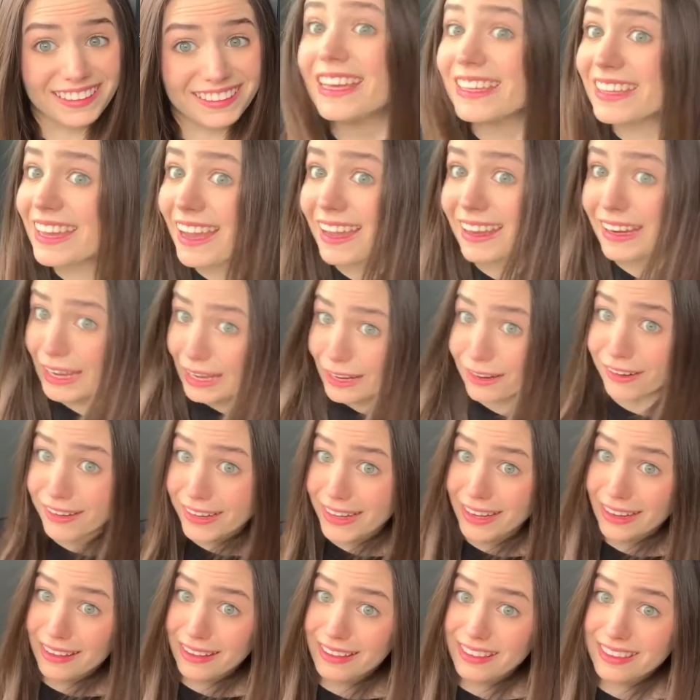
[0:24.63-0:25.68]
Yet here it
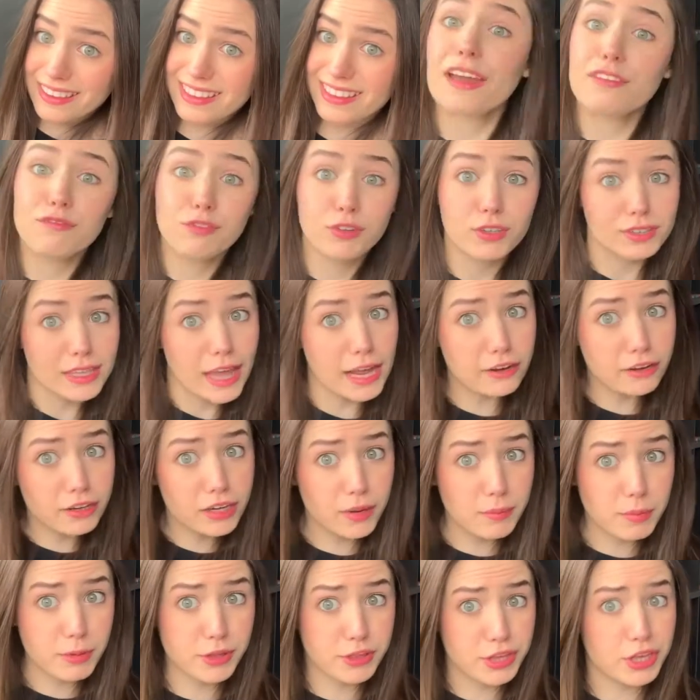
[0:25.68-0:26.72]
is. And for letter
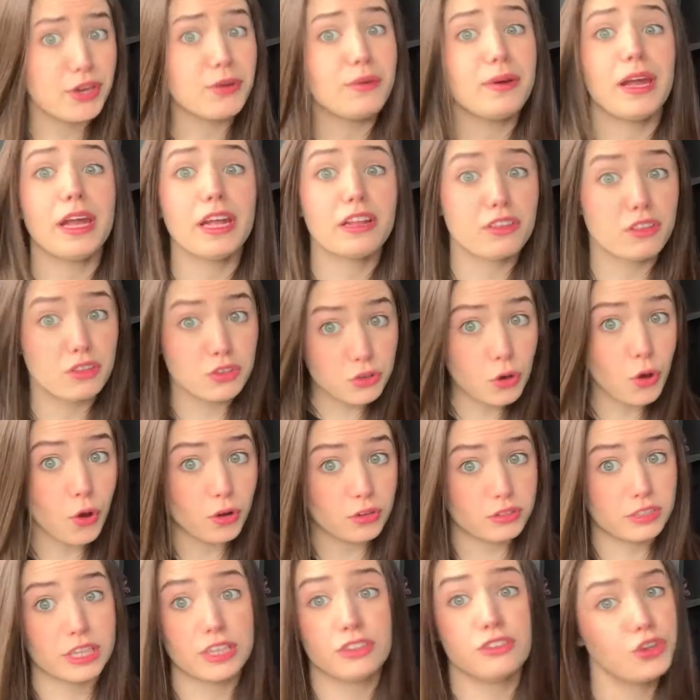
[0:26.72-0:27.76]
number 2, it's
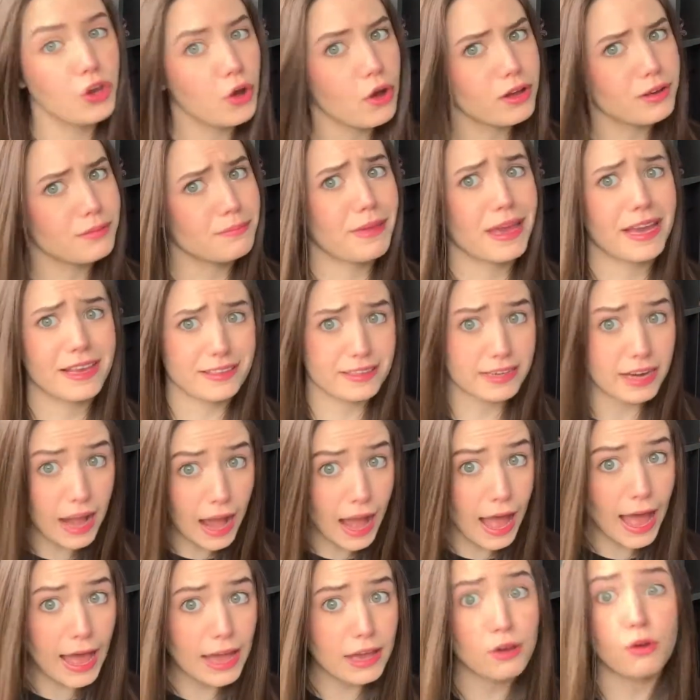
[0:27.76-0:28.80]
Yod, and Yod makes an
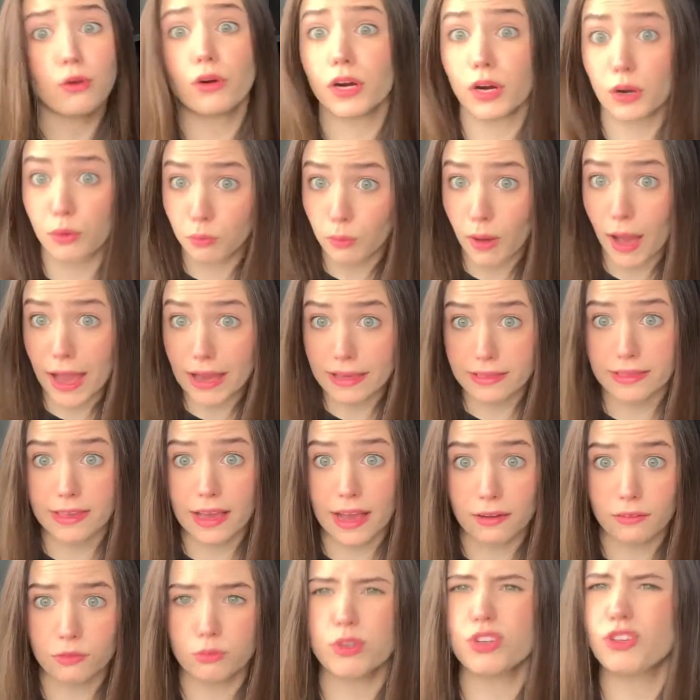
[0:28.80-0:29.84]
I or a Y
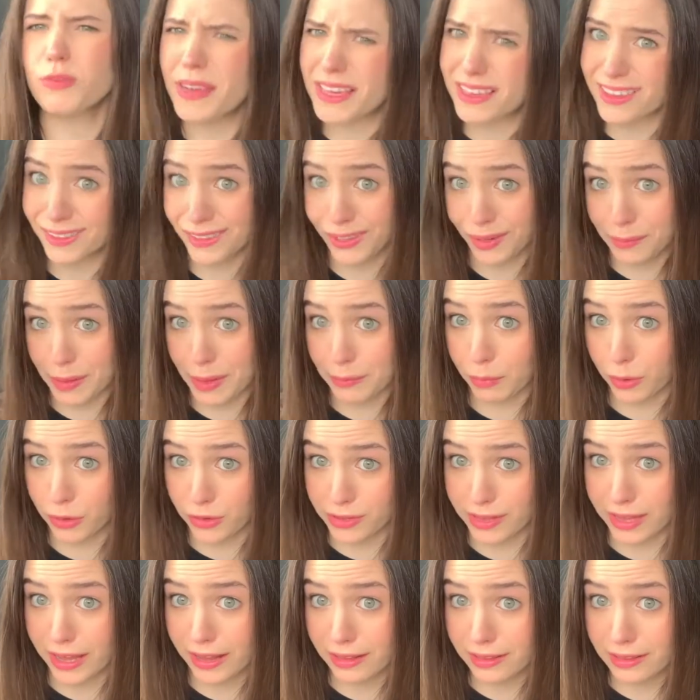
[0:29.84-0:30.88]
sound, which makes a little bit more
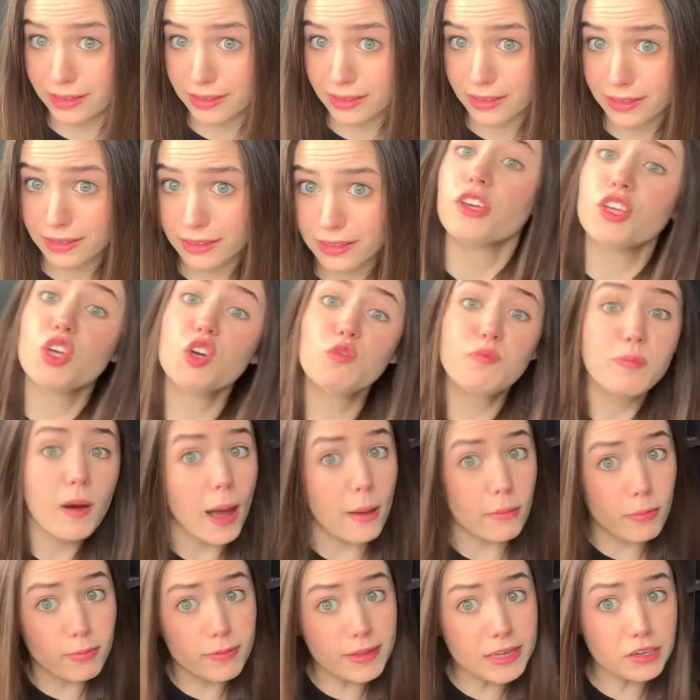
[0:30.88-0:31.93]
sense. You've
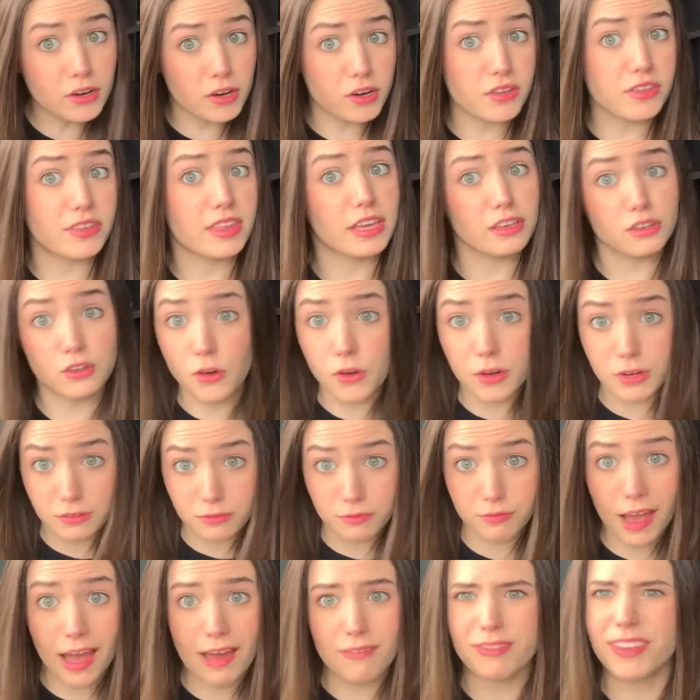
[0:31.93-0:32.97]
probably noticed that Yod and
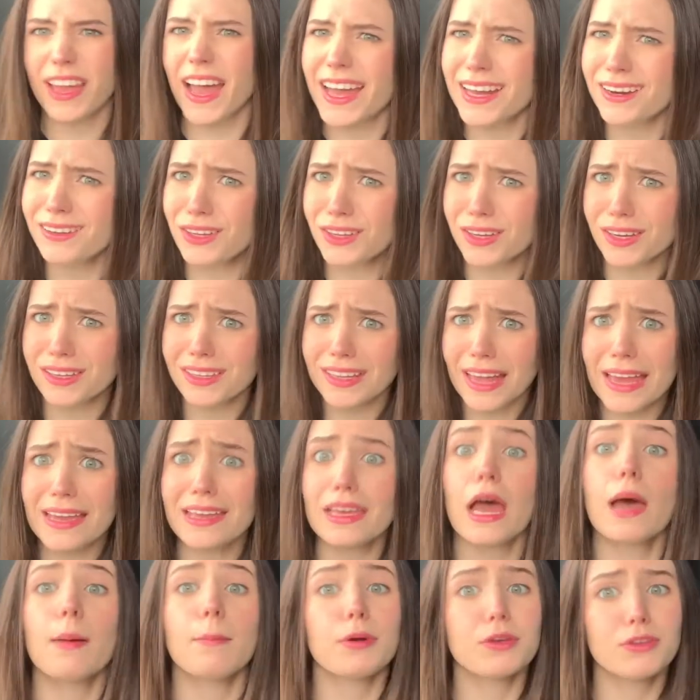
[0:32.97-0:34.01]
Vav kind of look alike,
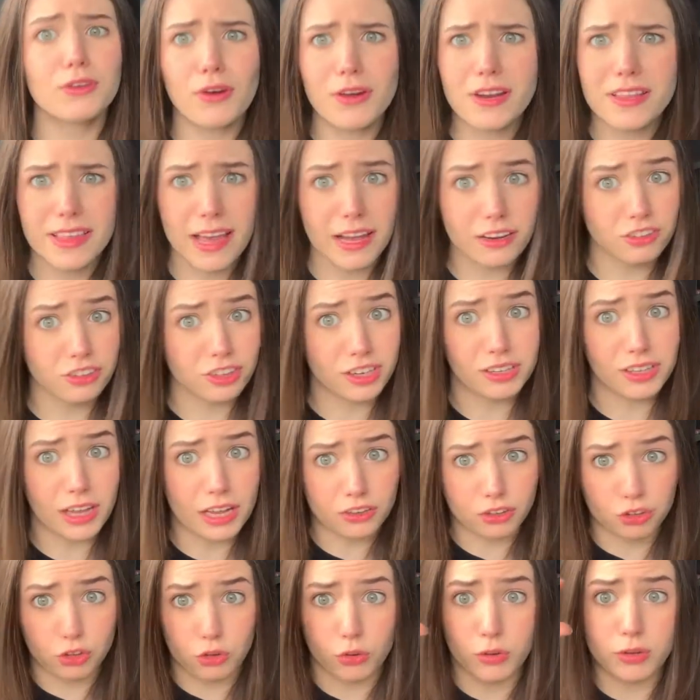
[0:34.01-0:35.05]
but Yod is actually a
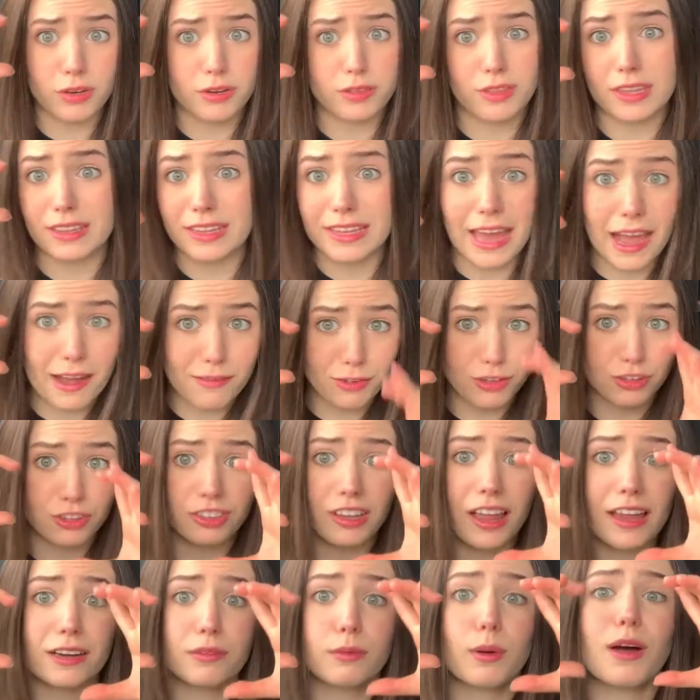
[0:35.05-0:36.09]
lot shorter than the average
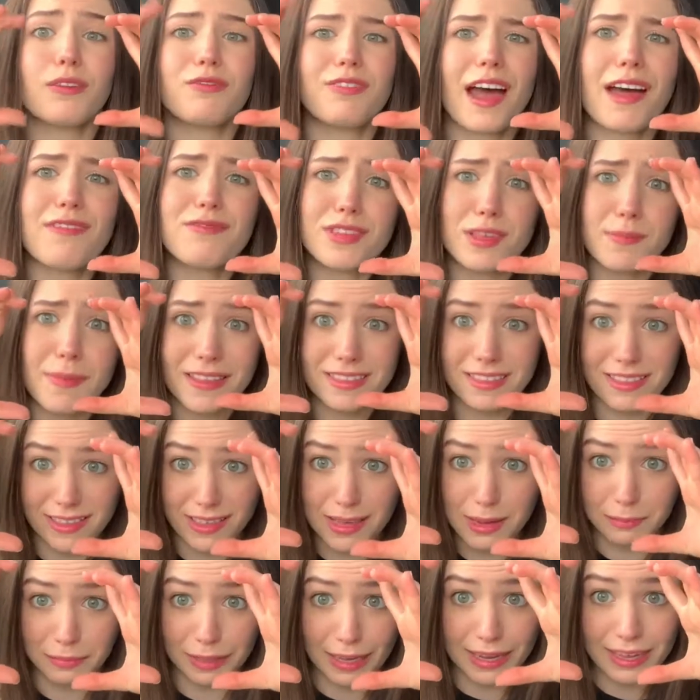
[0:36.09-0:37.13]
letter, while Vav is about the
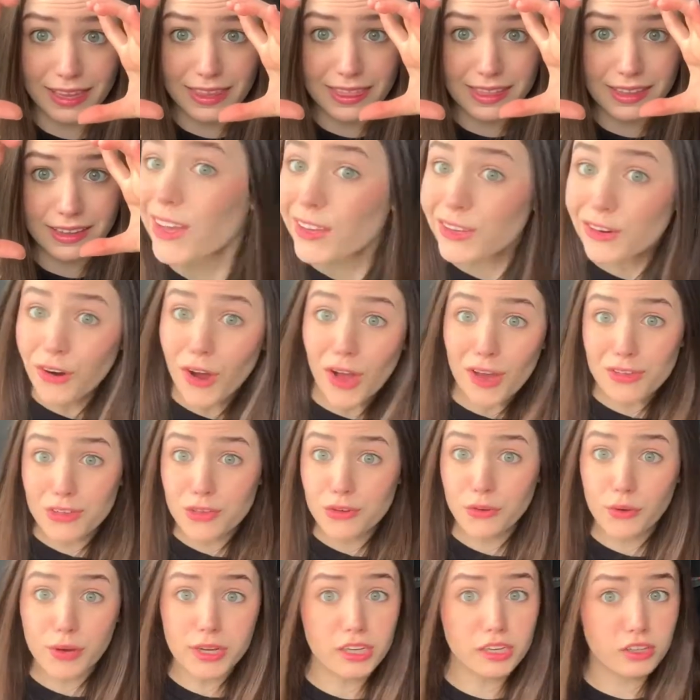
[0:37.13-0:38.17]
same length. You're also
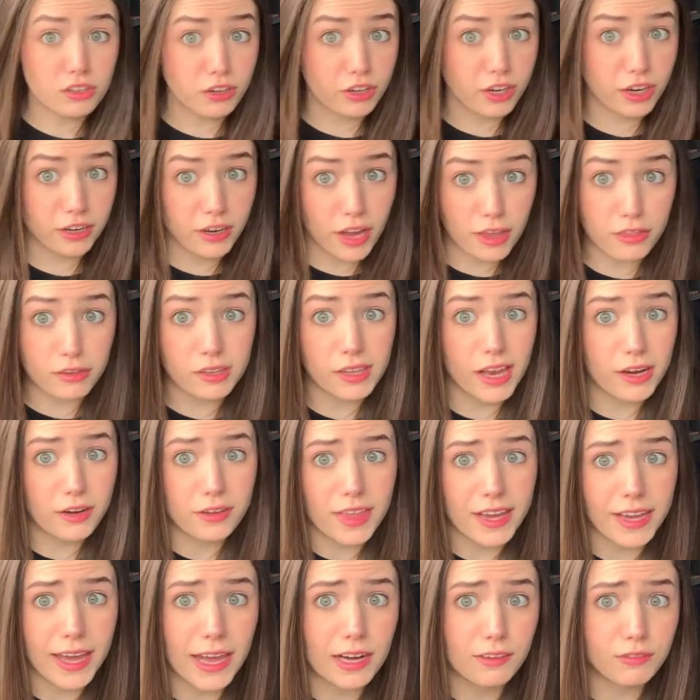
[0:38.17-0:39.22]
going to learn another letter
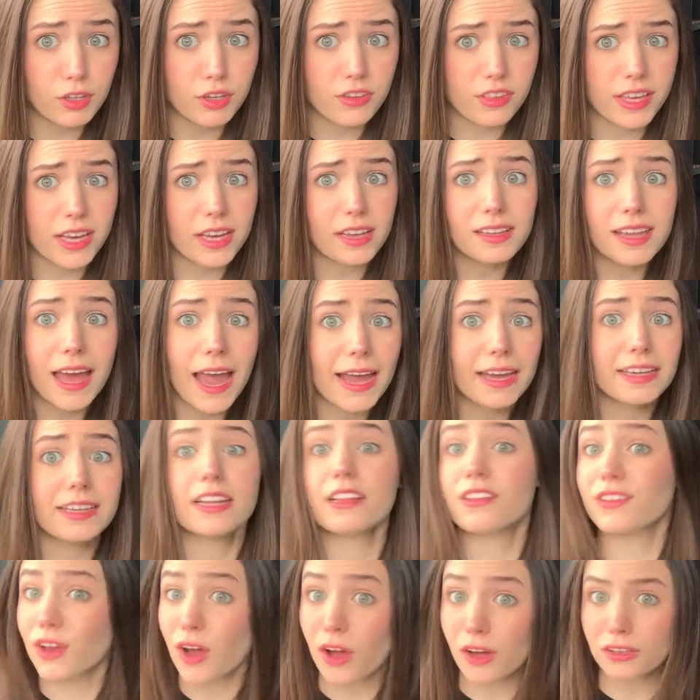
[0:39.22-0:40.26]
that kind of looks like a line.
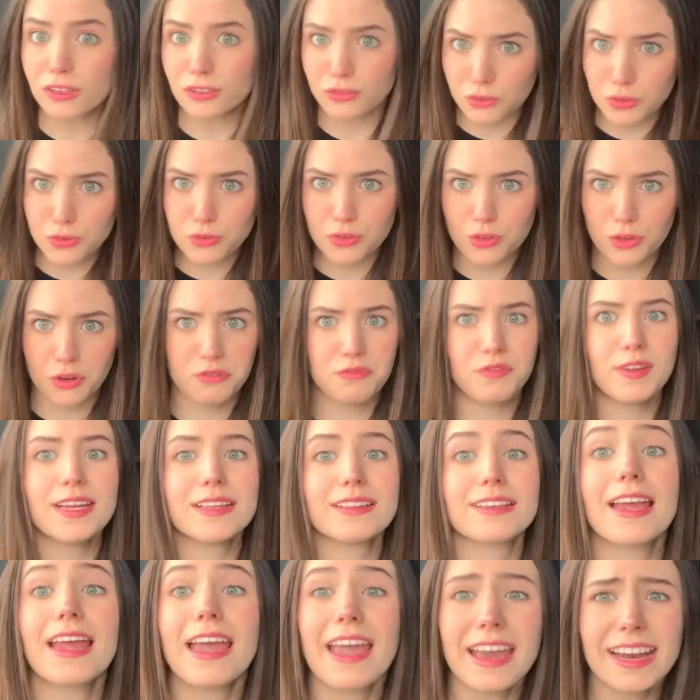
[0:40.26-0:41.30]
It's called Nun Sofit,
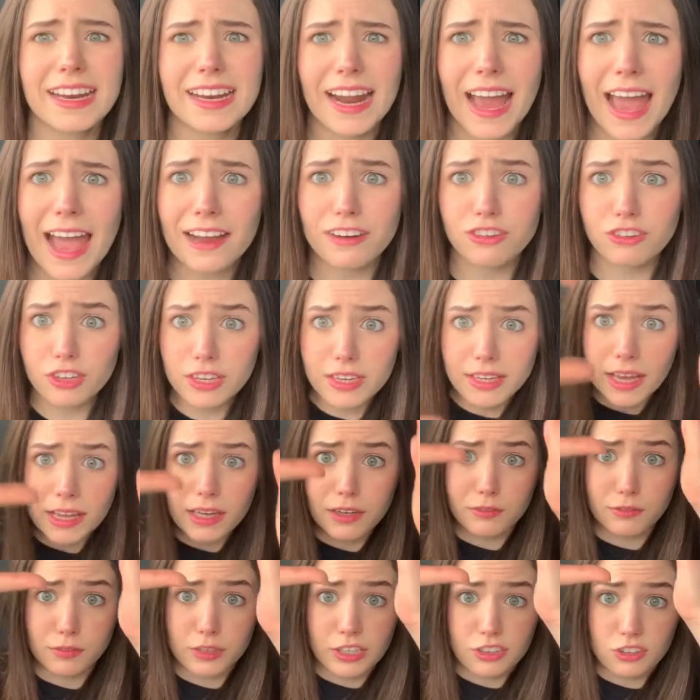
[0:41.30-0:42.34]
and it actually kind
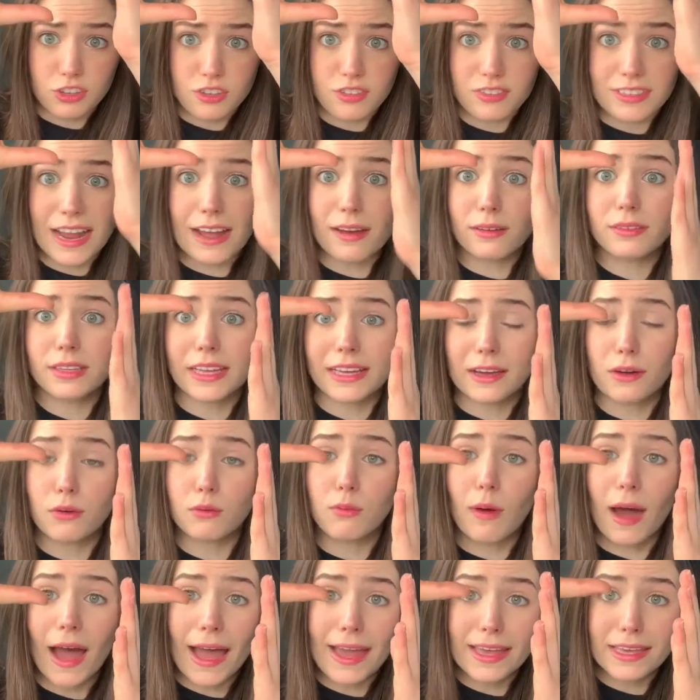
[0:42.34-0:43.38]
of reaches down like a
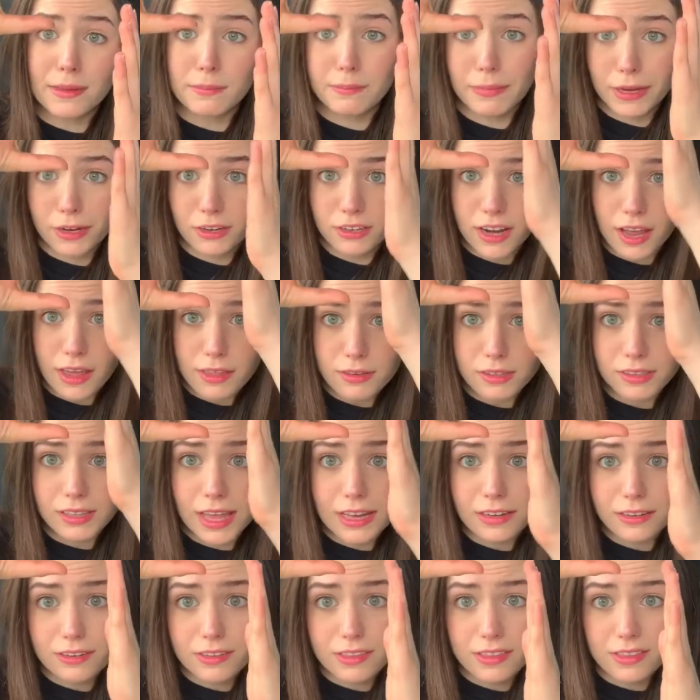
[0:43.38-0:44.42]
Y compared to other
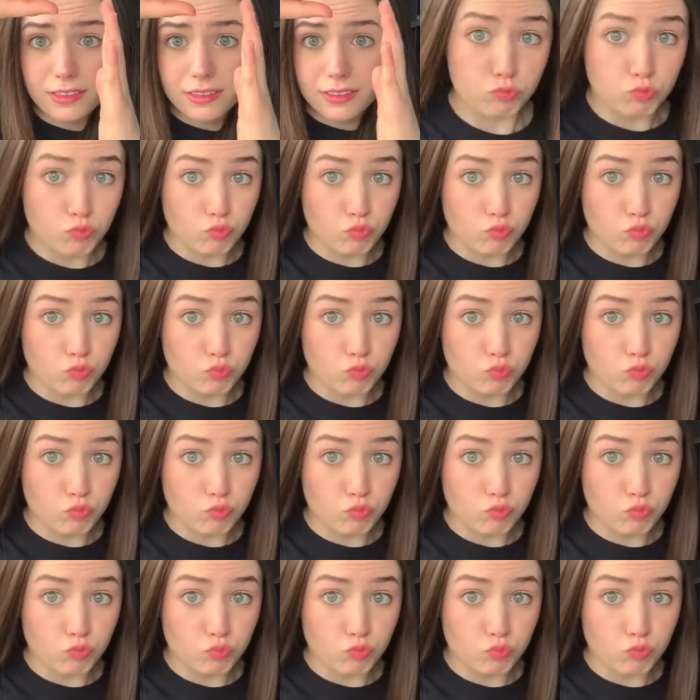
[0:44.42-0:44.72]
letters.